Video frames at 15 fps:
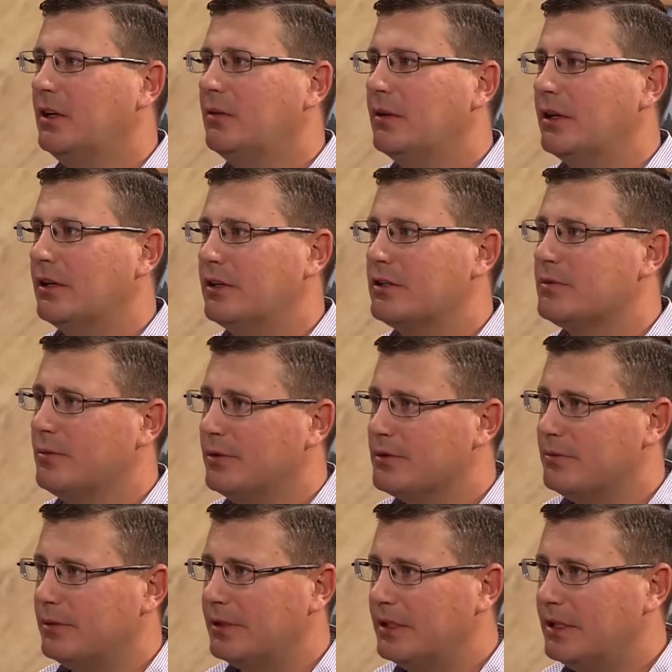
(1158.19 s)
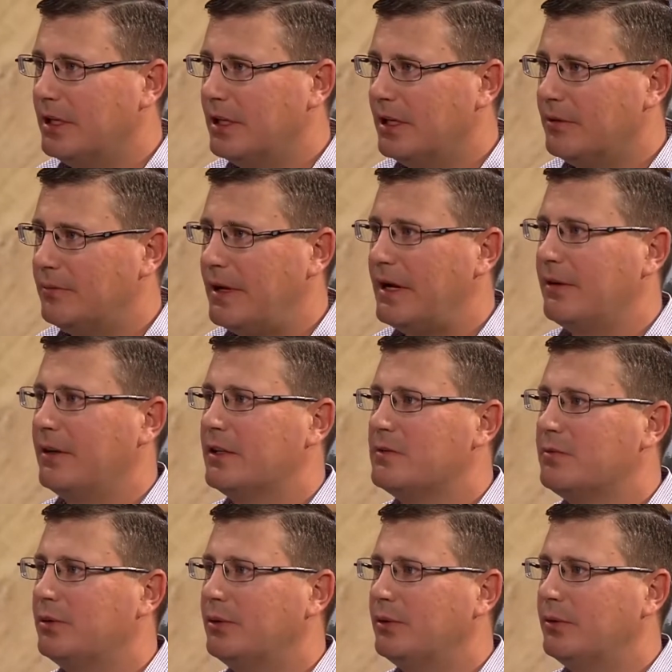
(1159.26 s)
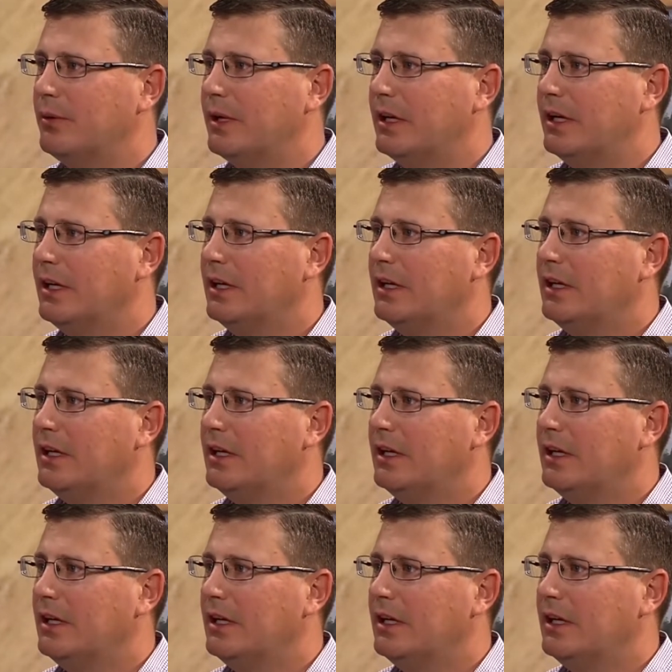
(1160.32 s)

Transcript: where disposable income now gets pulled away.